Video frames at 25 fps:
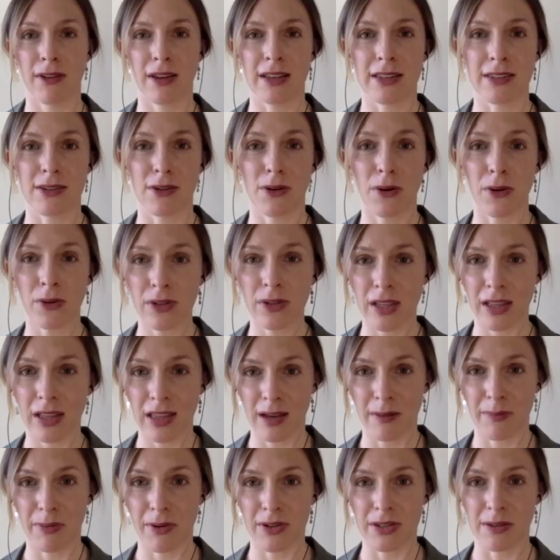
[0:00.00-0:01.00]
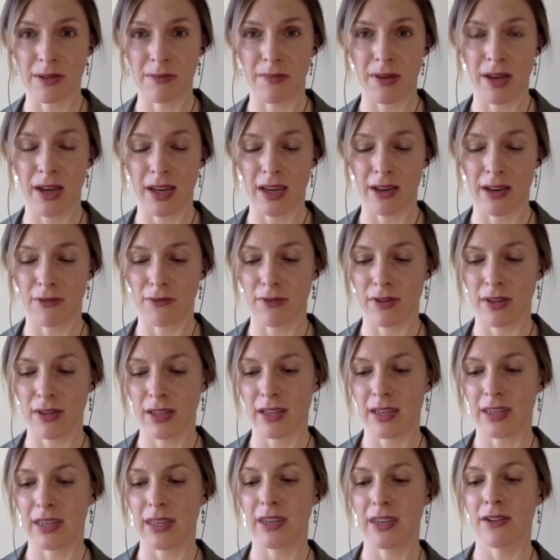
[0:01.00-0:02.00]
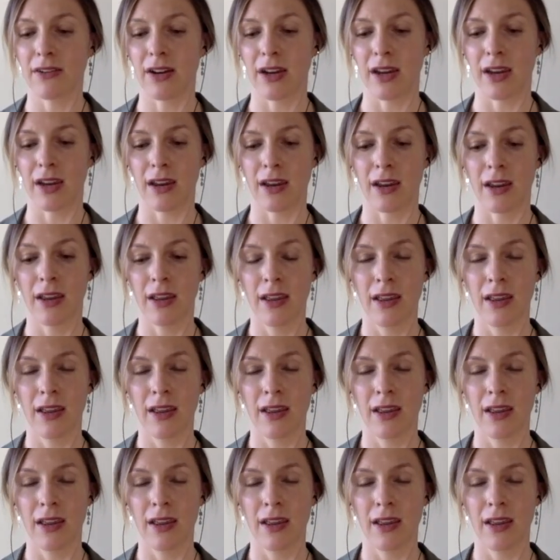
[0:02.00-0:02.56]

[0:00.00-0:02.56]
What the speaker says: is holding that person back, and really hearing